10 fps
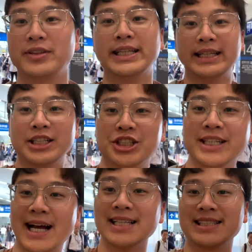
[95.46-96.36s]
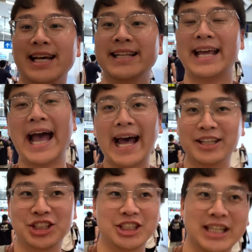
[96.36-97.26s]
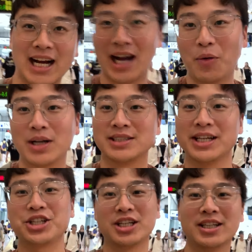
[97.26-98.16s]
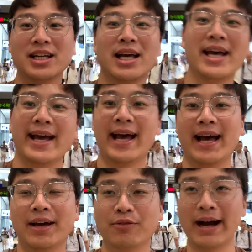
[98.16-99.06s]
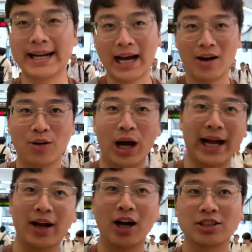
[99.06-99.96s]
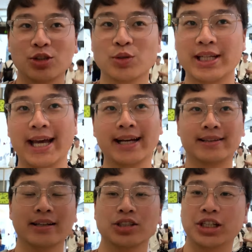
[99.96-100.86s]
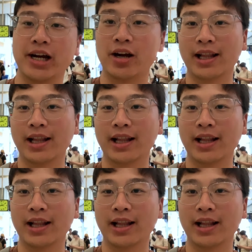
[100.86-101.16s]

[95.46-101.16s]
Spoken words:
the Shinkansen at Shinagawa station, and right now I got to take the JR